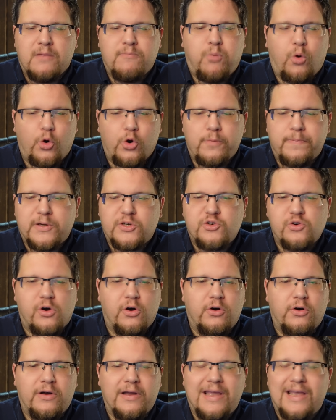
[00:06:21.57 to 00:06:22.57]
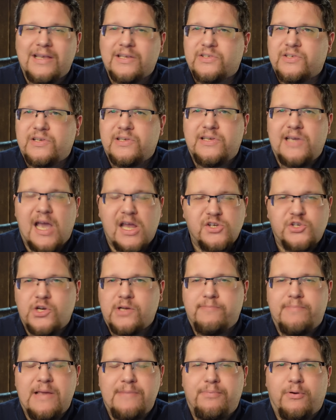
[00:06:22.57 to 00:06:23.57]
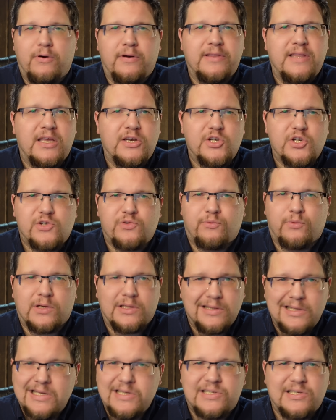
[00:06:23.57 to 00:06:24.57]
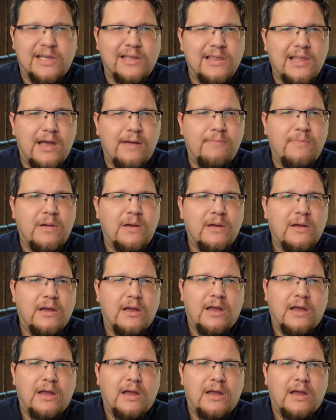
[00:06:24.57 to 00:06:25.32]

Border Patrol is catching people and then just releasing them.